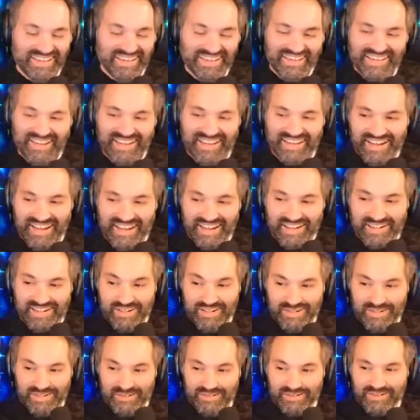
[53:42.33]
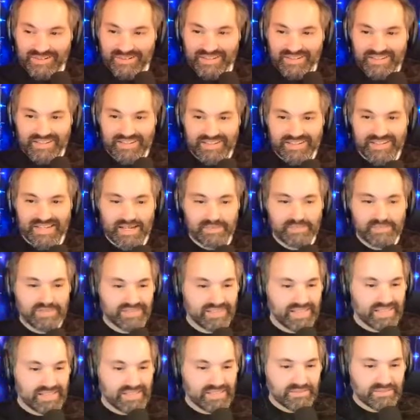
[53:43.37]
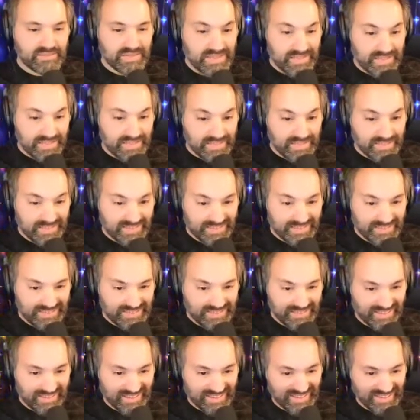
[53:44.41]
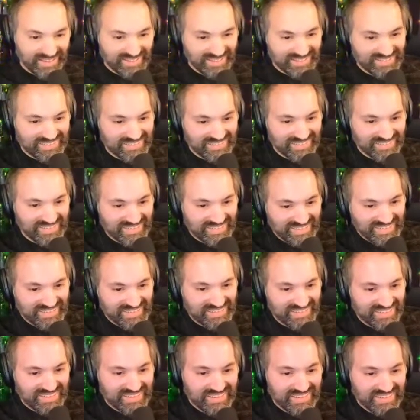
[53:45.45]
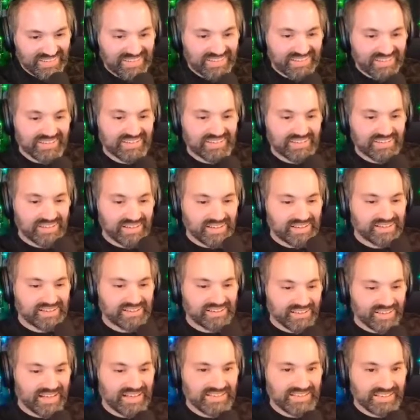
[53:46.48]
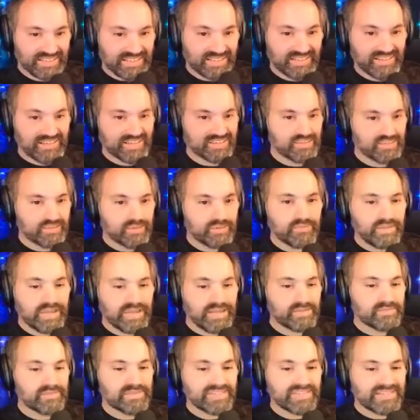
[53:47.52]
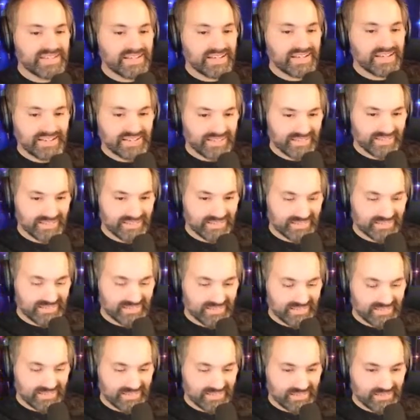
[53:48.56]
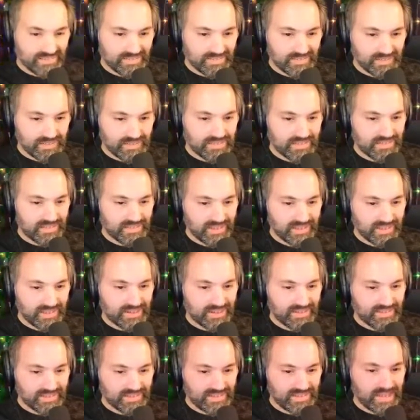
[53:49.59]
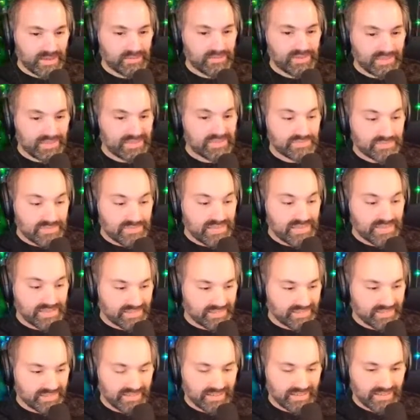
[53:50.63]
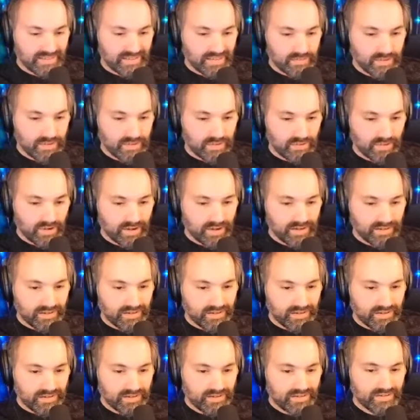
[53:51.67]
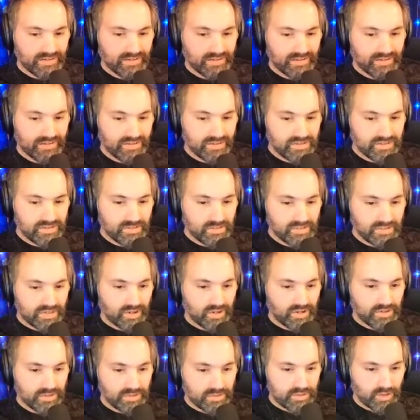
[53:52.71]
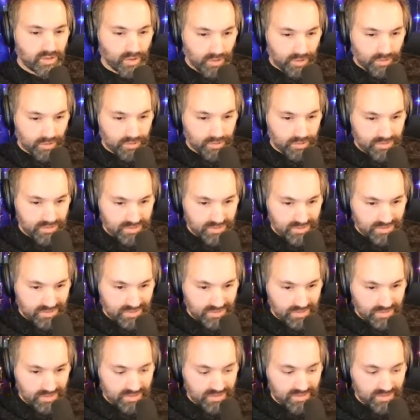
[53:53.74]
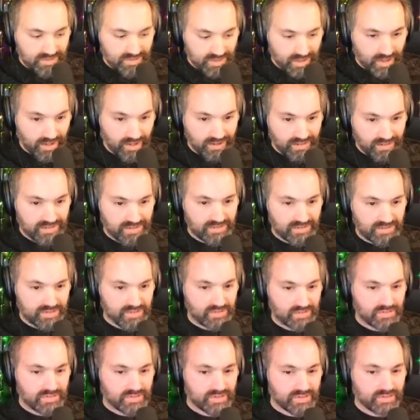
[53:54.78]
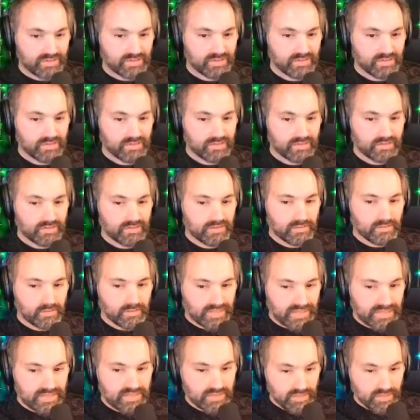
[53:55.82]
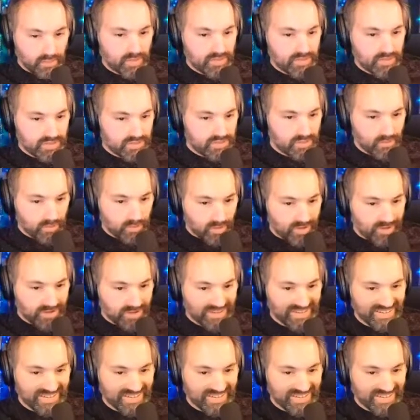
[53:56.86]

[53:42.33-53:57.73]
And I go, yeah, but that's me. like as in like you made a mistake. Like I was like, yeah, but that's me. Like that can't be right. And she was like, are you Carlos? And I was like, yes. And she was like, that's the person that won.